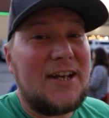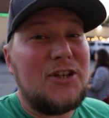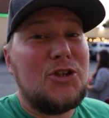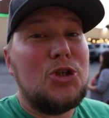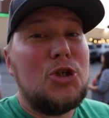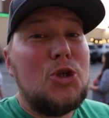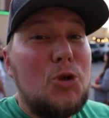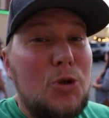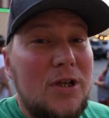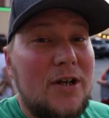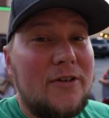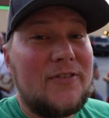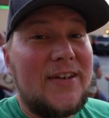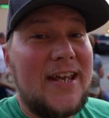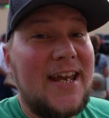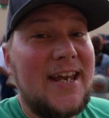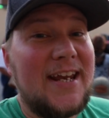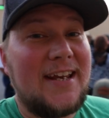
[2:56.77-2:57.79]
I do
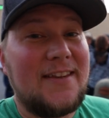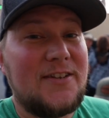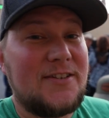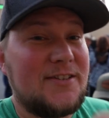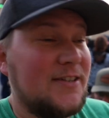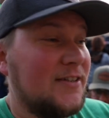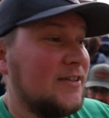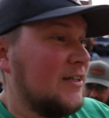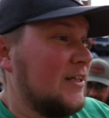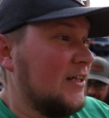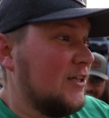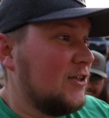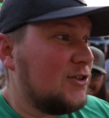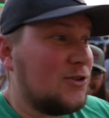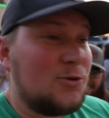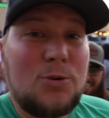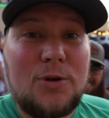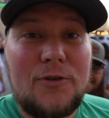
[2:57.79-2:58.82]
love cake, and it's a
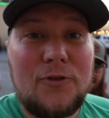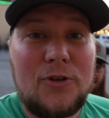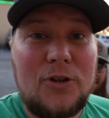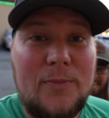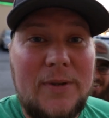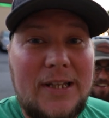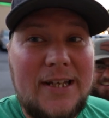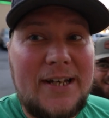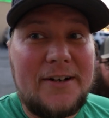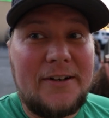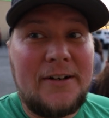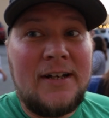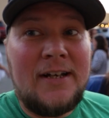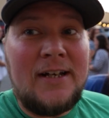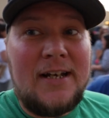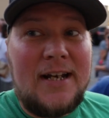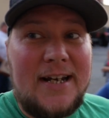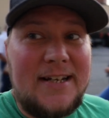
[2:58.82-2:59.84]
story for a little bit later.
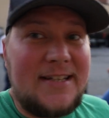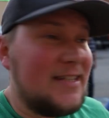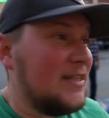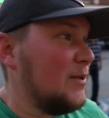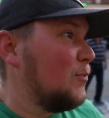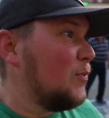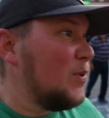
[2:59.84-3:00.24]
It's the